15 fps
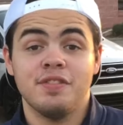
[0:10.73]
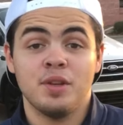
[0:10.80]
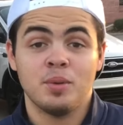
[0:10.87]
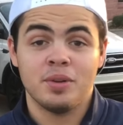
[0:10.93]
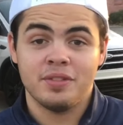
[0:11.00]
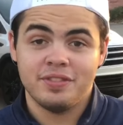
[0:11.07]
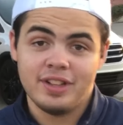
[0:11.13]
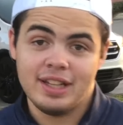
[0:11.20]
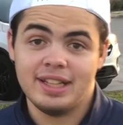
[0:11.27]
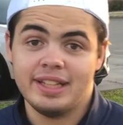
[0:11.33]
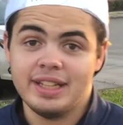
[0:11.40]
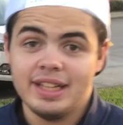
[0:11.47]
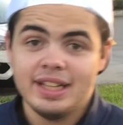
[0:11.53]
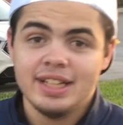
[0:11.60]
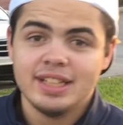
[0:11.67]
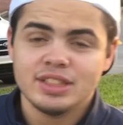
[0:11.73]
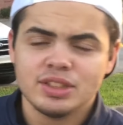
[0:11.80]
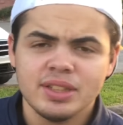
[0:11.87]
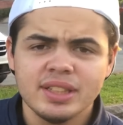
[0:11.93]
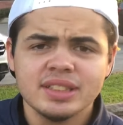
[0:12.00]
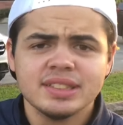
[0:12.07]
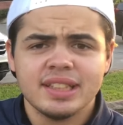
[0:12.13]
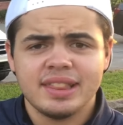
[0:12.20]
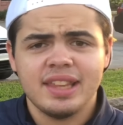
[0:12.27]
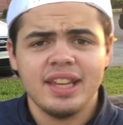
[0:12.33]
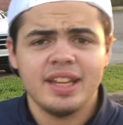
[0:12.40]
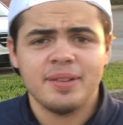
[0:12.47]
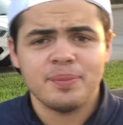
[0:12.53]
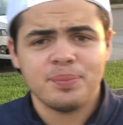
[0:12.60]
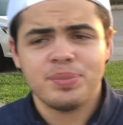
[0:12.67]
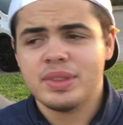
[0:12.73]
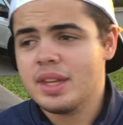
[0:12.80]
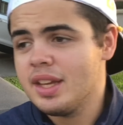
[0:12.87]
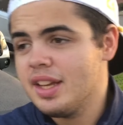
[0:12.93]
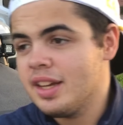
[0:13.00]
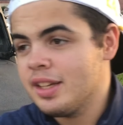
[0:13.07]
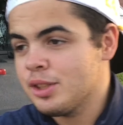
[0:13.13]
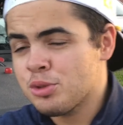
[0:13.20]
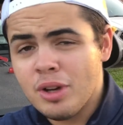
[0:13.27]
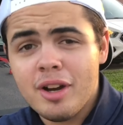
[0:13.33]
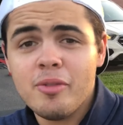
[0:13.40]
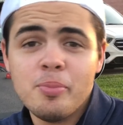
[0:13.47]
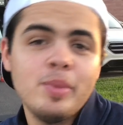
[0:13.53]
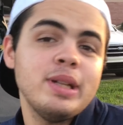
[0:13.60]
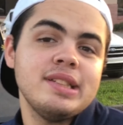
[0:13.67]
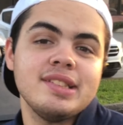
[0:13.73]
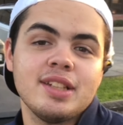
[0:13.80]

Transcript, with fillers: Fit Ravelli. So here's the thing, twelve months